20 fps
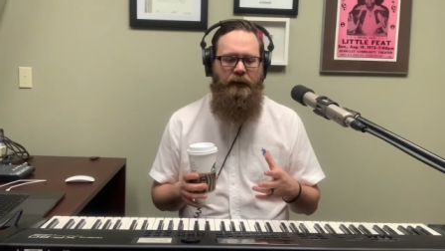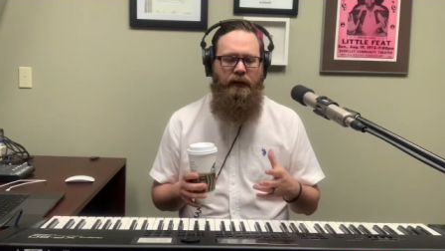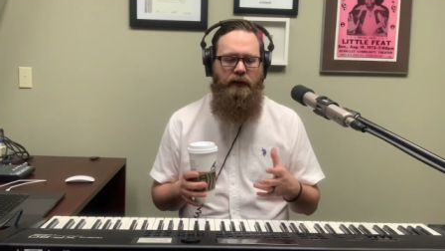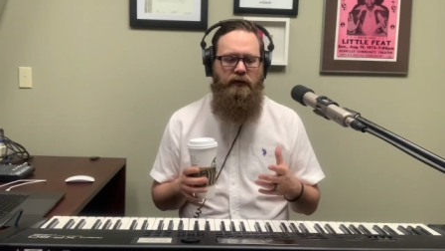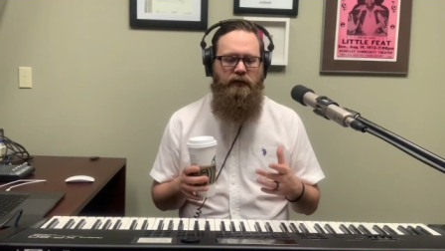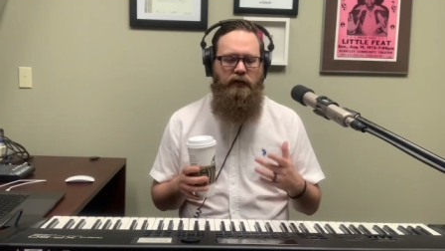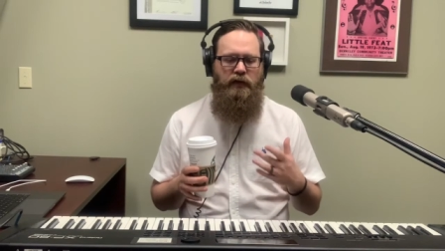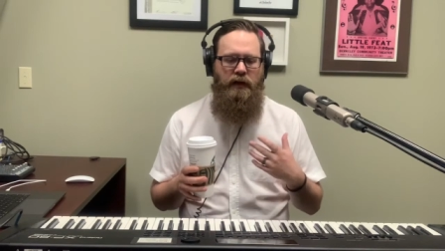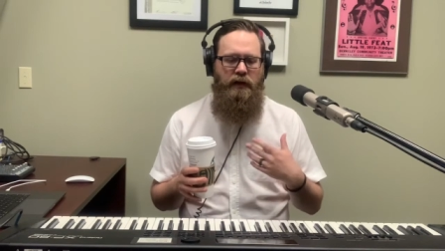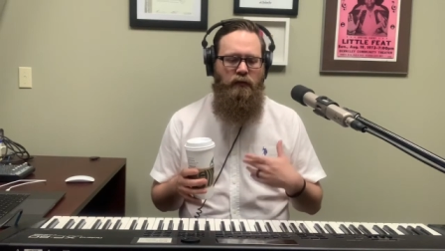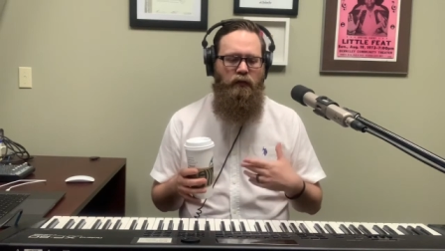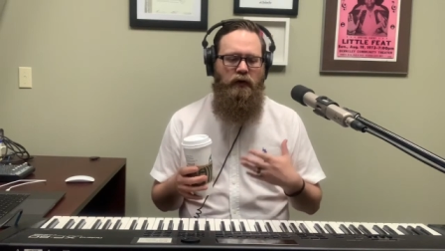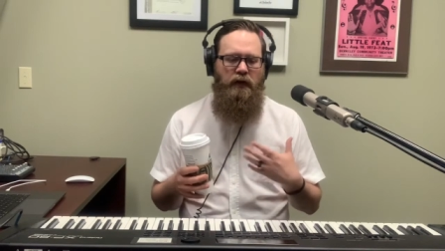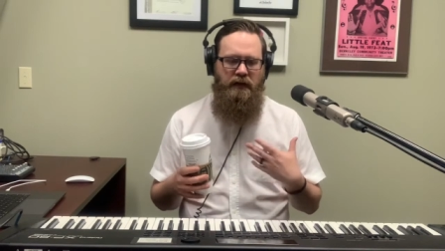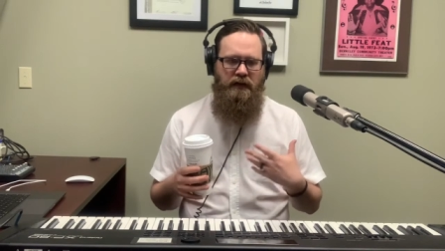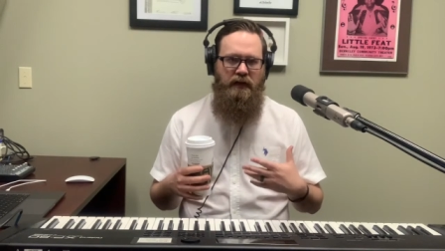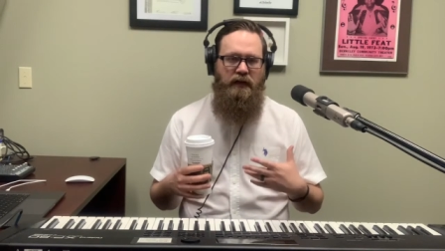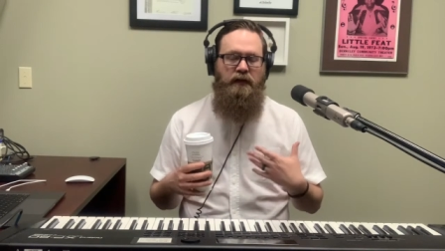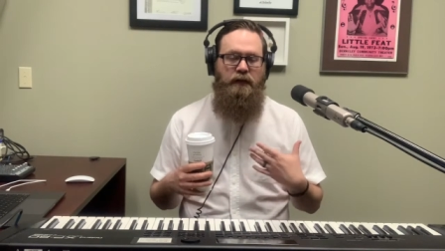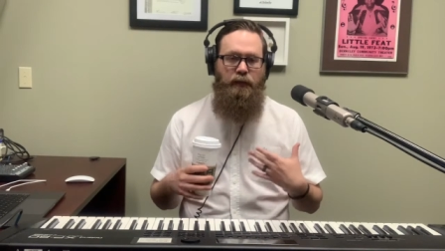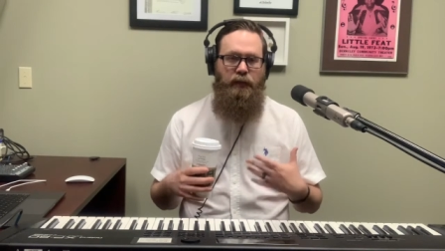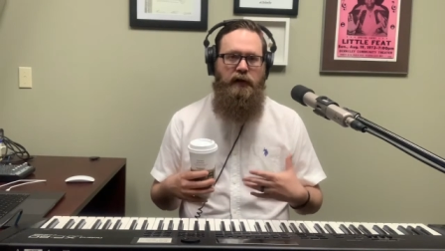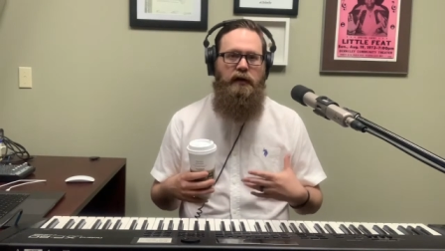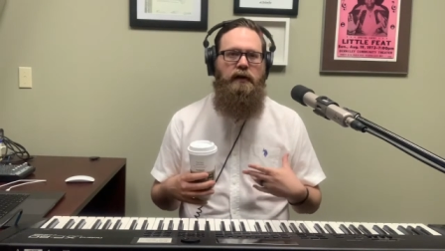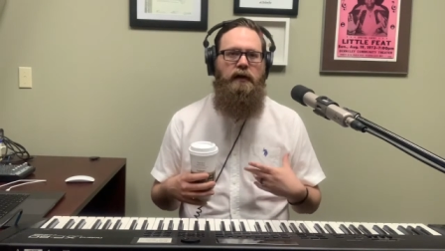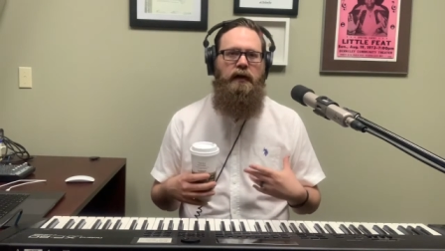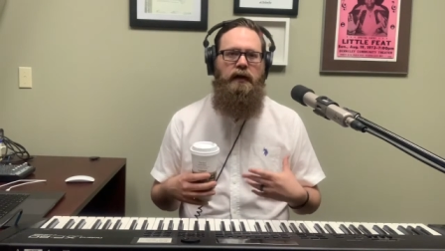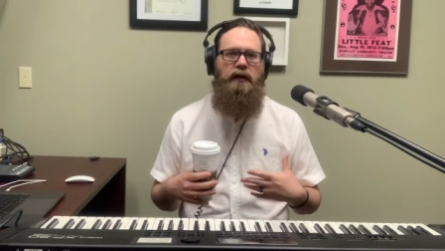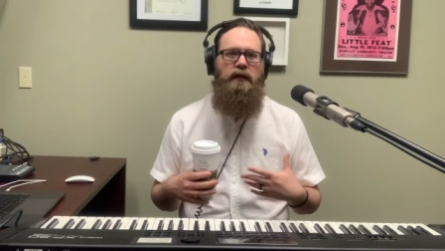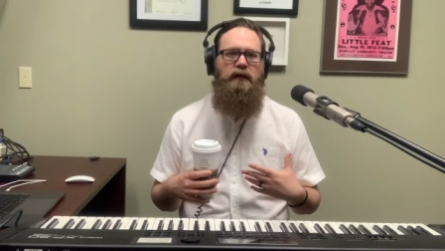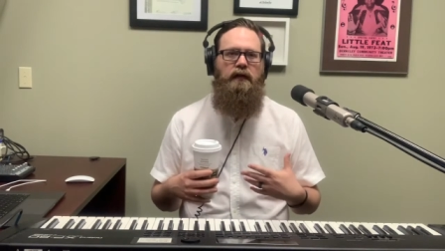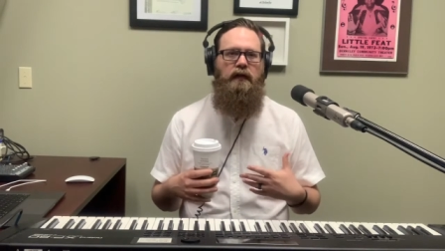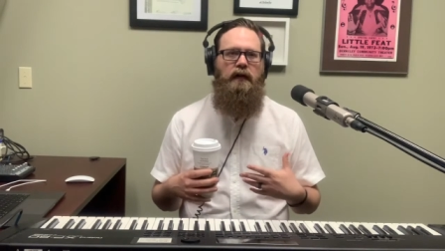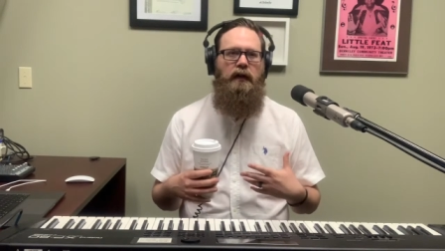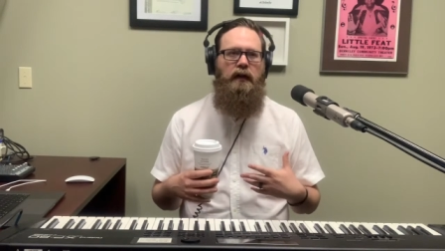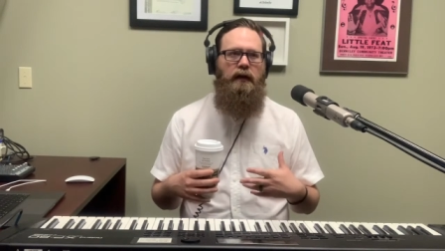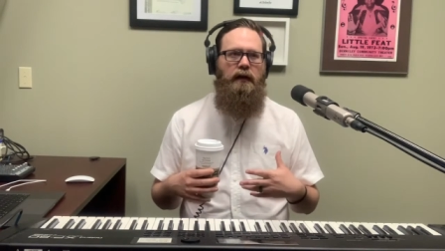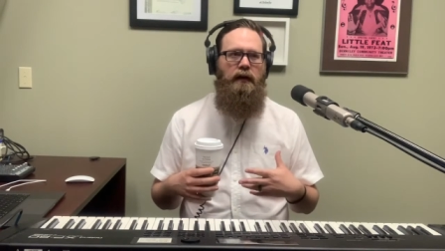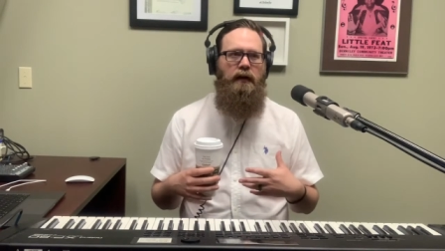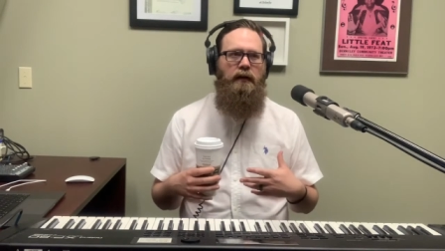she was
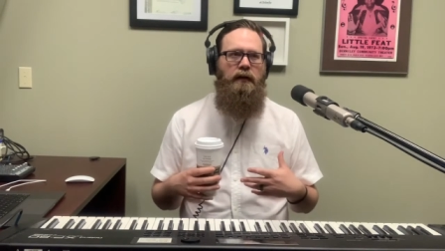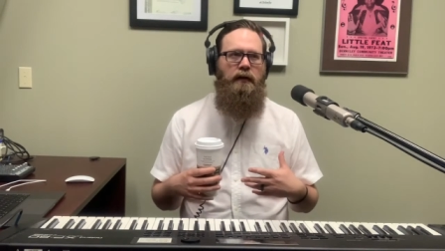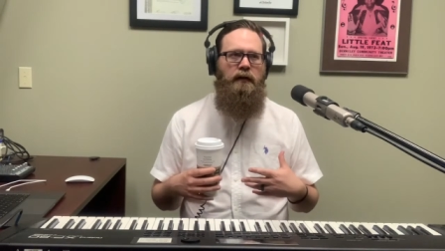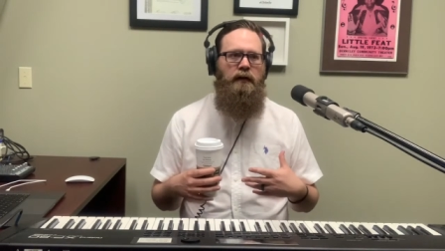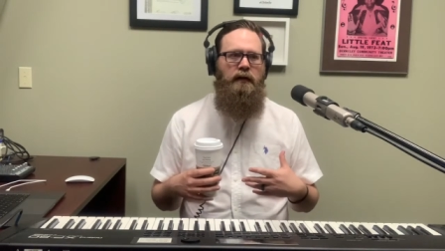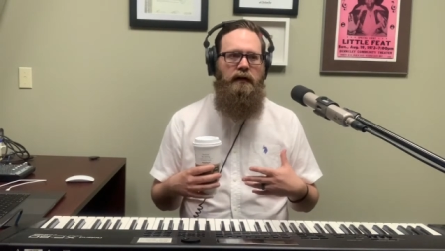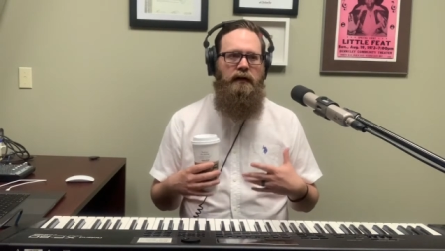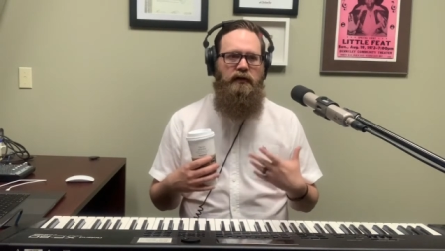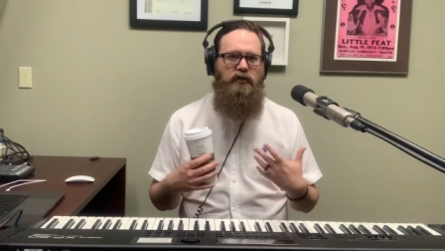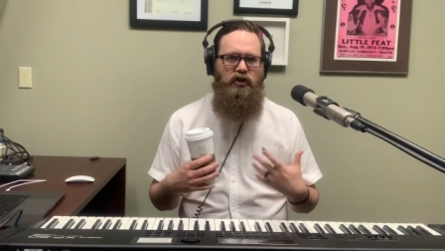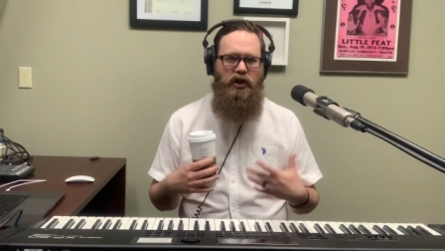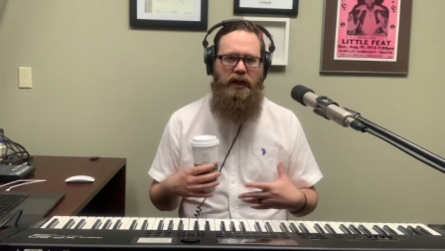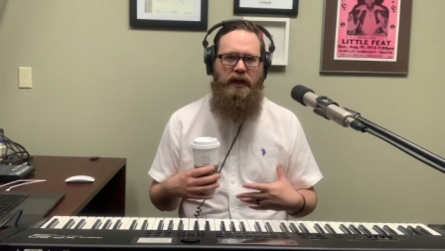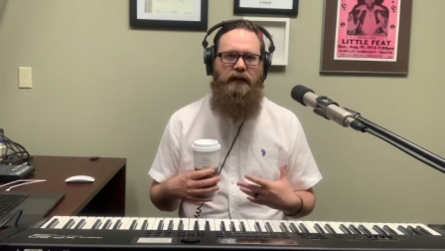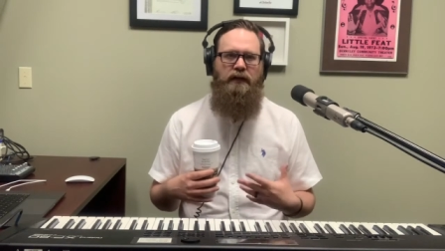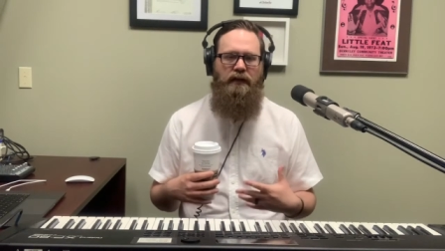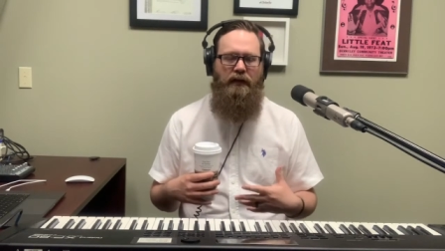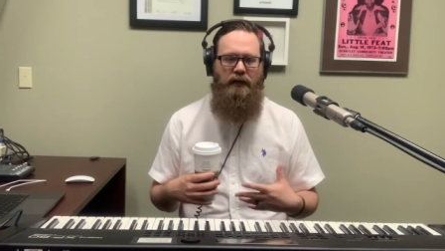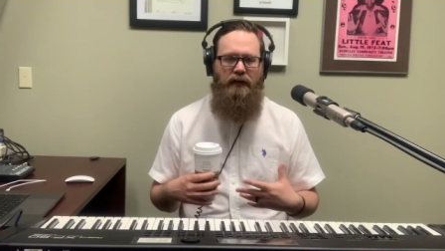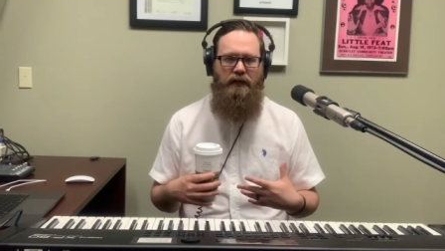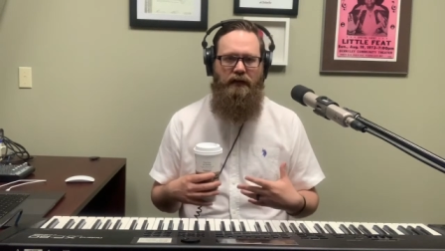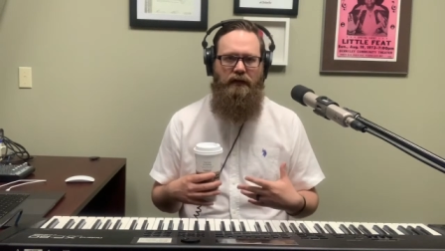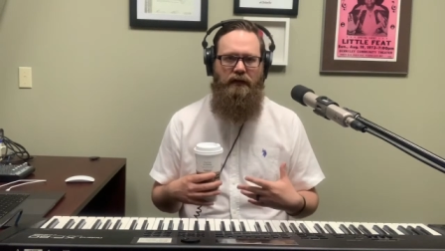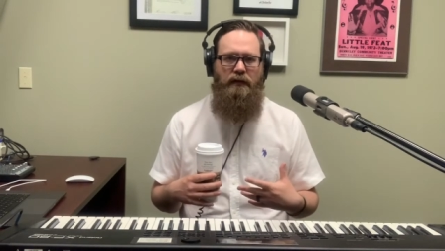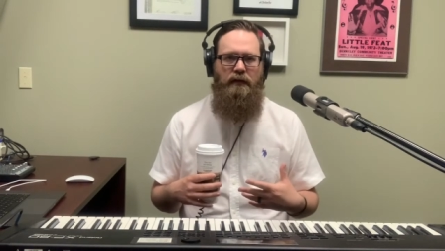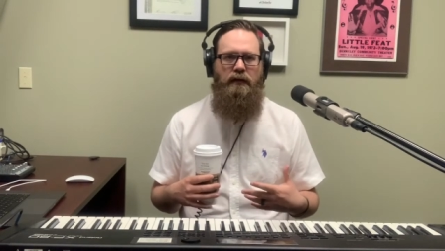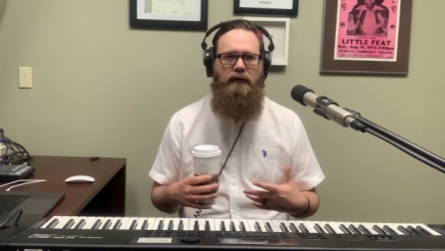experiencing Jesus.